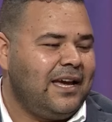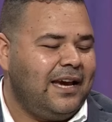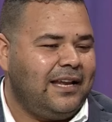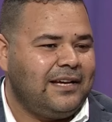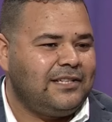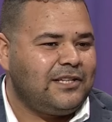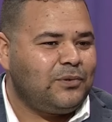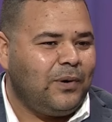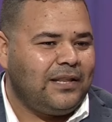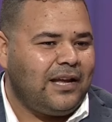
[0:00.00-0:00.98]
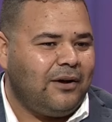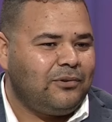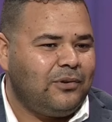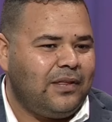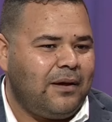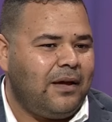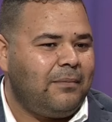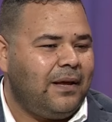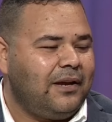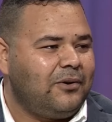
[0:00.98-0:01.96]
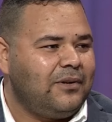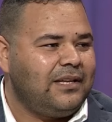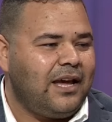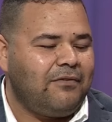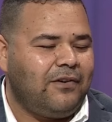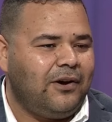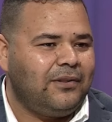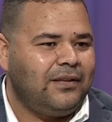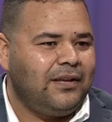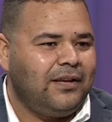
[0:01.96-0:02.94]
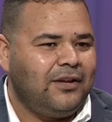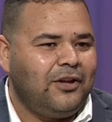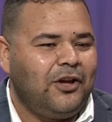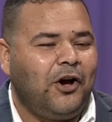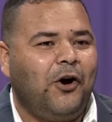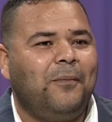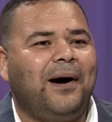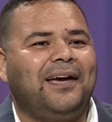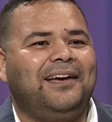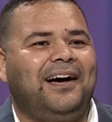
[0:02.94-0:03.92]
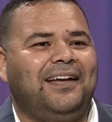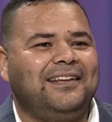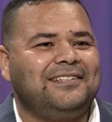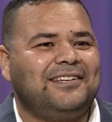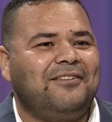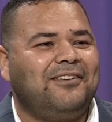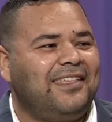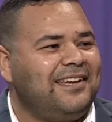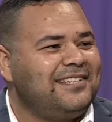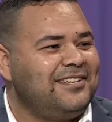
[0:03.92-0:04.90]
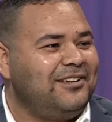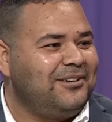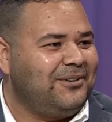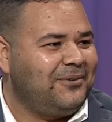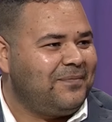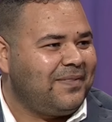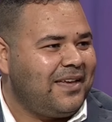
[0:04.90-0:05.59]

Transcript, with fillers: And I just went out to the balcony and I found, oh my God, is everything is in you.